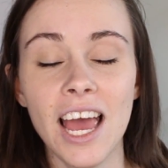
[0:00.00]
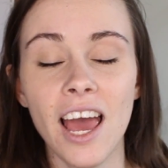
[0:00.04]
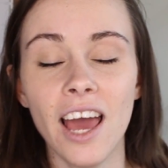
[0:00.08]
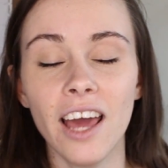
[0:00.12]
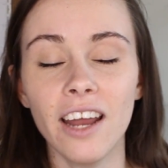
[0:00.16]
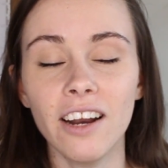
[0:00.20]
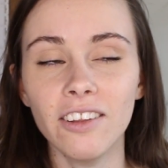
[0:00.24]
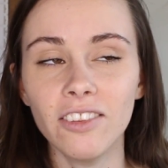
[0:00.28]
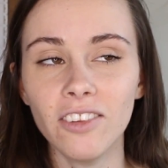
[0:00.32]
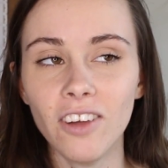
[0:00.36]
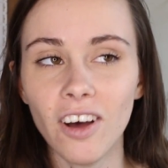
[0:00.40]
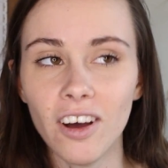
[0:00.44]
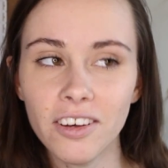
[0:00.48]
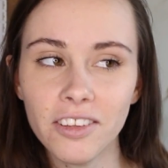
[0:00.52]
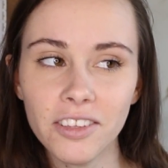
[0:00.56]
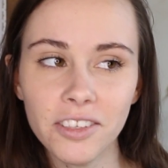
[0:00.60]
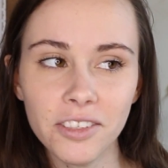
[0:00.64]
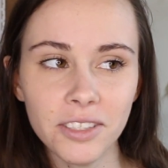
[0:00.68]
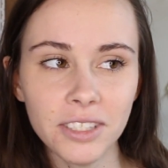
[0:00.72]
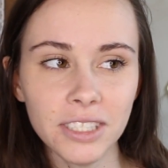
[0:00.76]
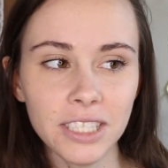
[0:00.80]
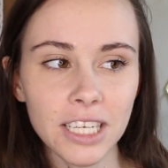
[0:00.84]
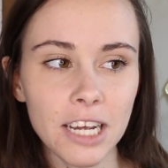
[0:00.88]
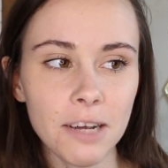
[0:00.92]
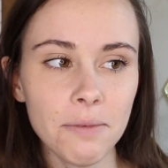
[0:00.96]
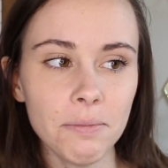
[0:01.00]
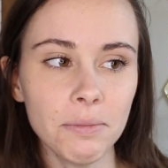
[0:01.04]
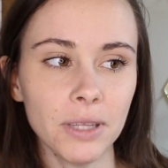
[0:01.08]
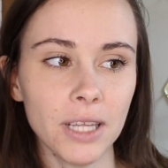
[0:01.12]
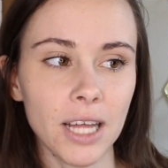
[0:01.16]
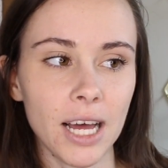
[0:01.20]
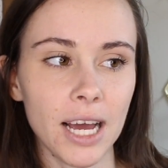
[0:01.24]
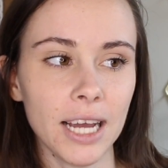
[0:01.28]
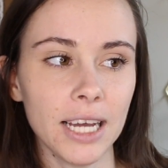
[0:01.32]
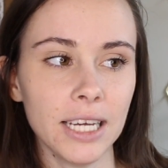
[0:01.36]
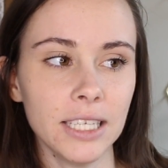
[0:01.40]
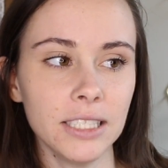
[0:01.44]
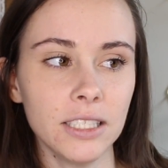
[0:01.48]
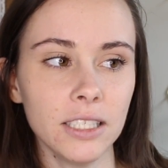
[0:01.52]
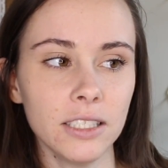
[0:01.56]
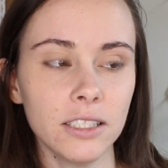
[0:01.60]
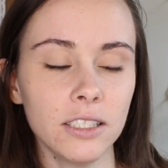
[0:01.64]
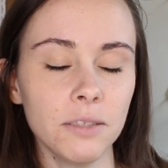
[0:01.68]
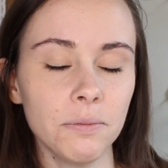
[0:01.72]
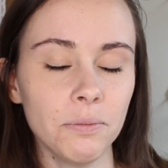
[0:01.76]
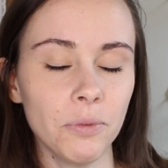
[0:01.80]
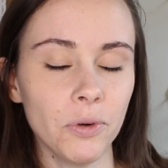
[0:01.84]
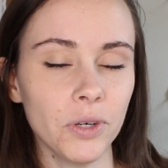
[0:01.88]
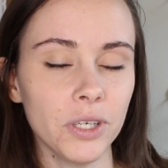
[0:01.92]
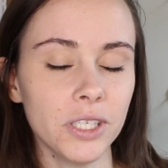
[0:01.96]
And along those same lines, it's
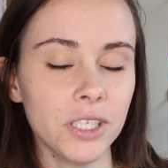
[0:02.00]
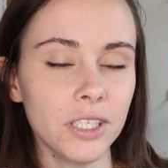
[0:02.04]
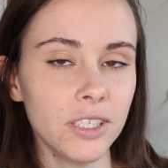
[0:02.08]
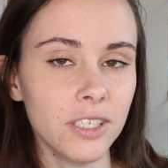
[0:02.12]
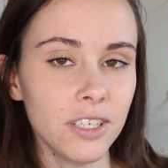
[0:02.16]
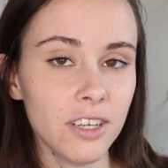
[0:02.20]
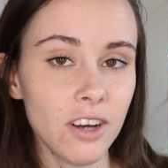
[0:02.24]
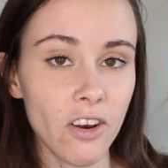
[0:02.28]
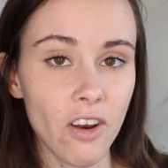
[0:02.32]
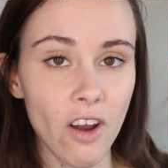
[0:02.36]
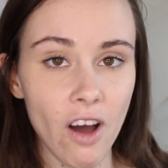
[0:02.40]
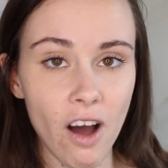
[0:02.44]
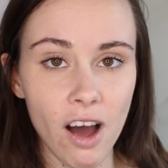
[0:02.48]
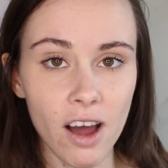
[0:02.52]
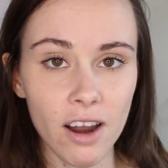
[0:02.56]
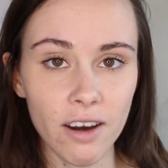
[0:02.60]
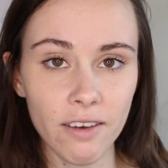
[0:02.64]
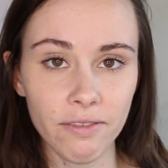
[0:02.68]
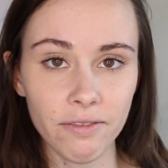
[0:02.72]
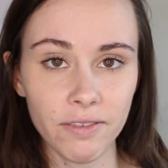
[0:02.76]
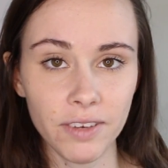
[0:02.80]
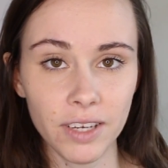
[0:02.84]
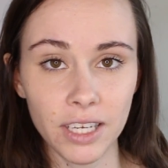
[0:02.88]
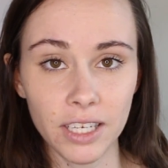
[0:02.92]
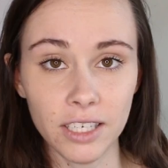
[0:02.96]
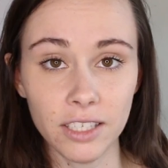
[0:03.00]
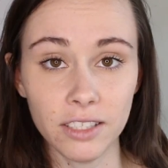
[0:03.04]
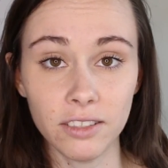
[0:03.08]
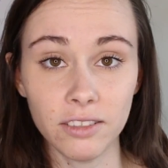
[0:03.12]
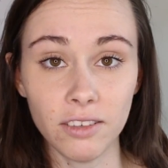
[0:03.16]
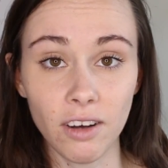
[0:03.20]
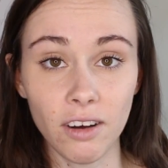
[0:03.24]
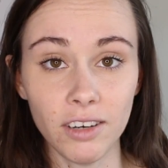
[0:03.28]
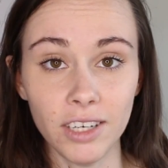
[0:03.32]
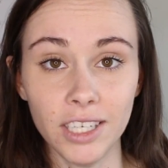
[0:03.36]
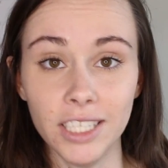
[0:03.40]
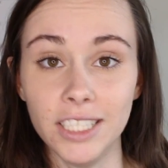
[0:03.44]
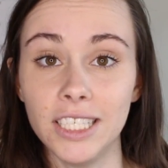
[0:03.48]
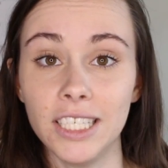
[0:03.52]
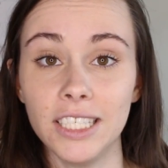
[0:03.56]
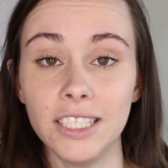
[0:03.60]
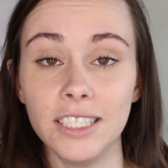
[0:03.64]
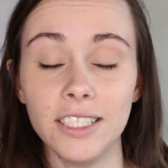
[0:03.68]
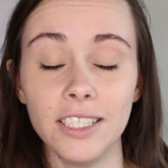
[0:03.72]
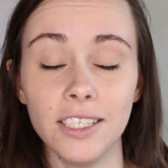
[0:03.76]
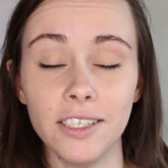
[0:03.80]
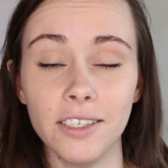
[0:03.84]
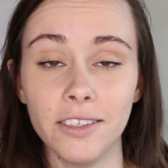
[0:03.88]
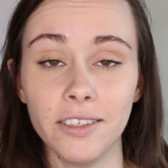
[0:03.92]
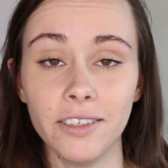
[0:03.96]
important to not feed solids
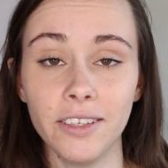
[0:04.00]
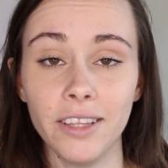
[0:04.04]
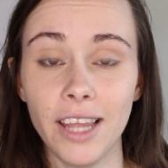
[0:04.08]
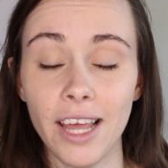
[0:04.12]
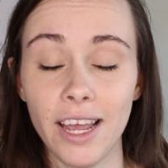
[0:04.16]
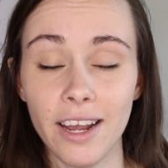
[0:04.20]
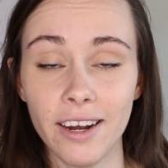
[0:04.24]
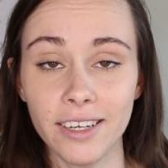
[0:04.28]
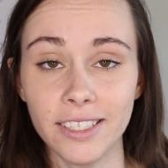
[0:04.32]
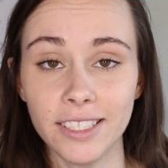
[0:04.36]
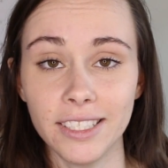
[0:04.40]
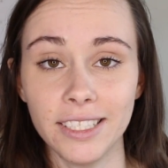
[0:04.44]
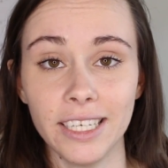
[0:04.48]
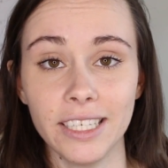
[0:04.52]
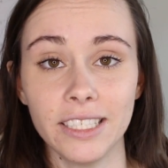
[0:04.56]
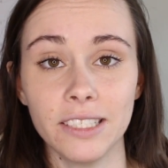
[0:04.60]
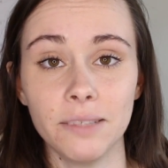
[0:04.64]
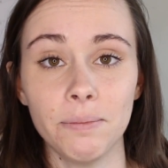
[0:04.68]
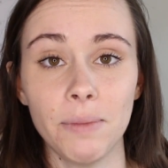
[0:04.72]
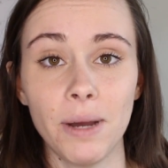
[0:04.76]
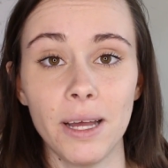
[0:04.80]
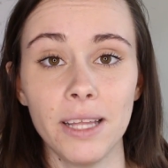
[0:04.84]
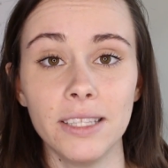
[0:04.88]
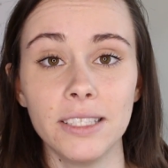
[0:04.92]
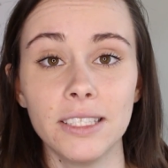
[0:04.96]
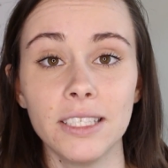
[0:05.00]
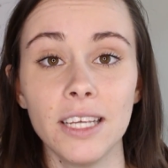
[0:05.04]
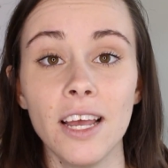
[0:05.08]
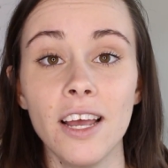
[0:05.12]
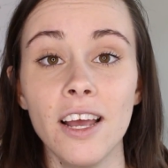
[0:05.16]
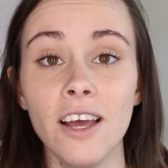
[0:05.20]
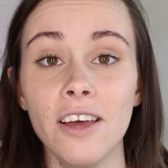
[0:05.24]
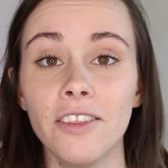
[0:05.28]
until they are 6 months.